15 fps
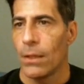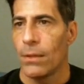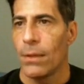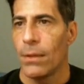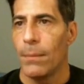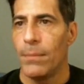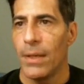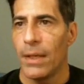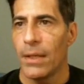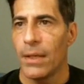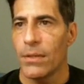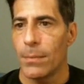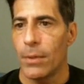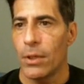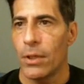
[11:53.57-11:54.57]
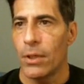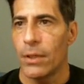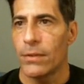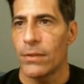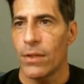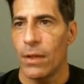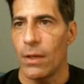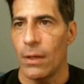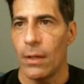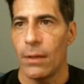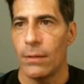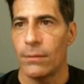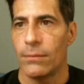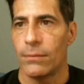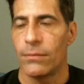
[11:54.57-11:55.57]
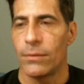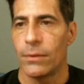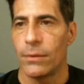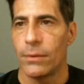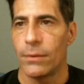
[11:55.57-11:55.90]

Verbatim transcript: The biggest part of